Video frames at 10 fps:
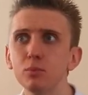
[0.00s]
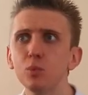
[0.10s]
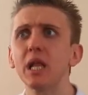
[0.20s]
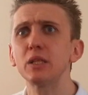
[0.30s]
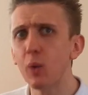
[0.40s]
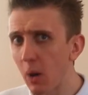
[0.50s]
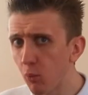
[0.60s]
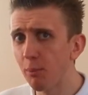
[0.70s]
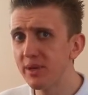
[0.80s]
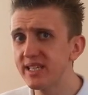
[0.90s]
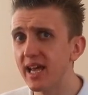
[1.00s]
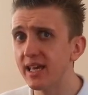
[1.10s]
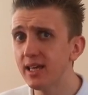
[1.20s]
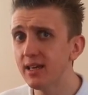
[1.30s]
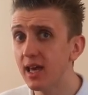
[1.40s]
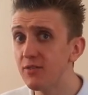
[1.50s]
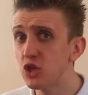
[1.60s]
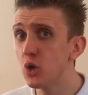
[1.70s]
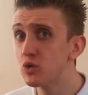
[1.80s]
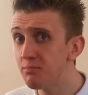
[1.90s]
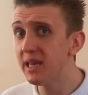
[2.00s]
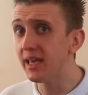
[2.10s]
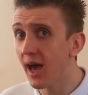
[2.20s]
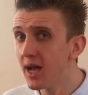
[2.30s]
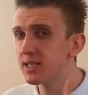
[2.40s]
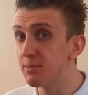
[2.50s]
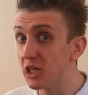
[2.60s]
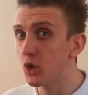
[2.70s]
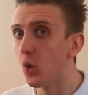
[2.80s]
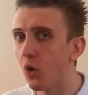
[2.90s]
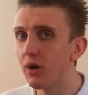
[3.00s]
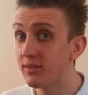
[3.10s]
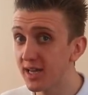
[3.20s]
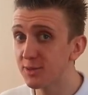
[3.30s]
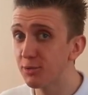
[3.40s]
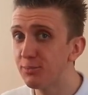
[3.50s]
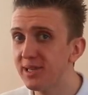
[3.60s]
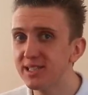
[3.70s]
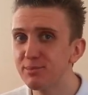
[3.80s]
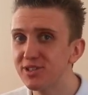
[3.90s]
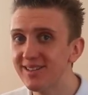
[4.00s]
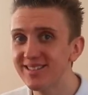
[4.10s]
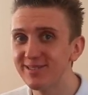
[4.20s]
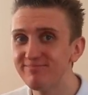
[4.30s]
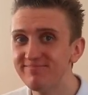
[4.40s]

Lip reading: Lots what I would be saying if you chose me to be your next Blue Peter presenter.